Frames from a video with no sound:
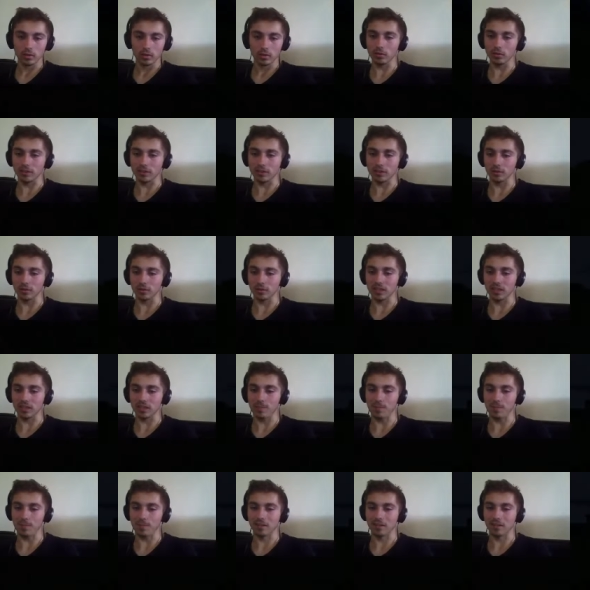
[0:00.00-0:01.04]
oh, someone's
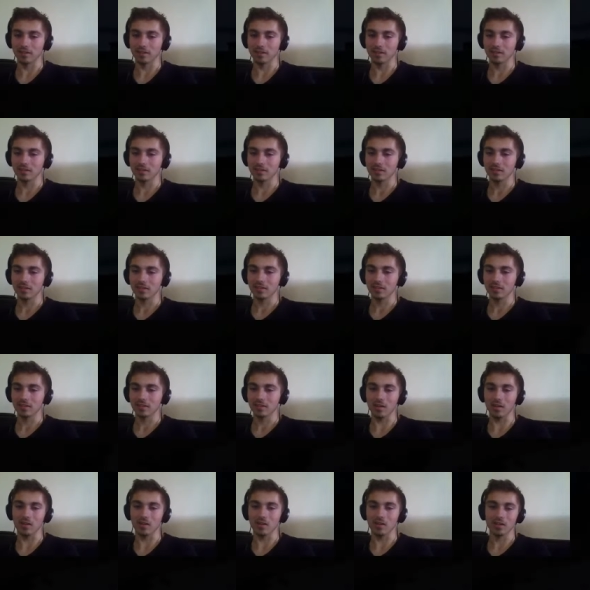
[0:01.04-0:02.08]
sleeping.
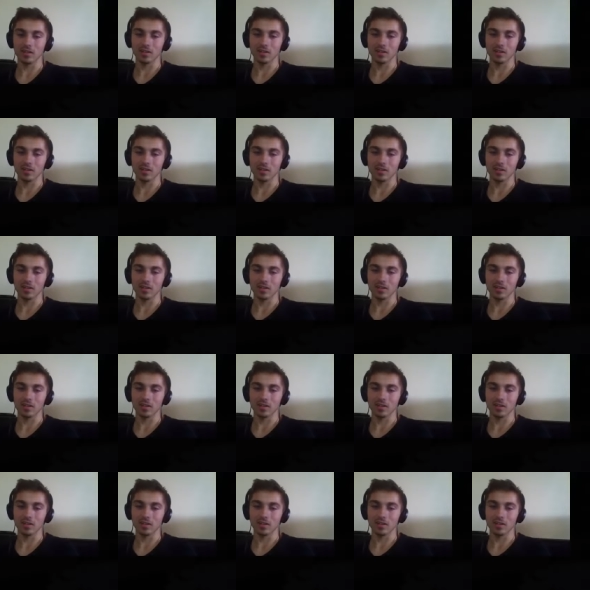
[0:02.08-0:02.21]
Oh.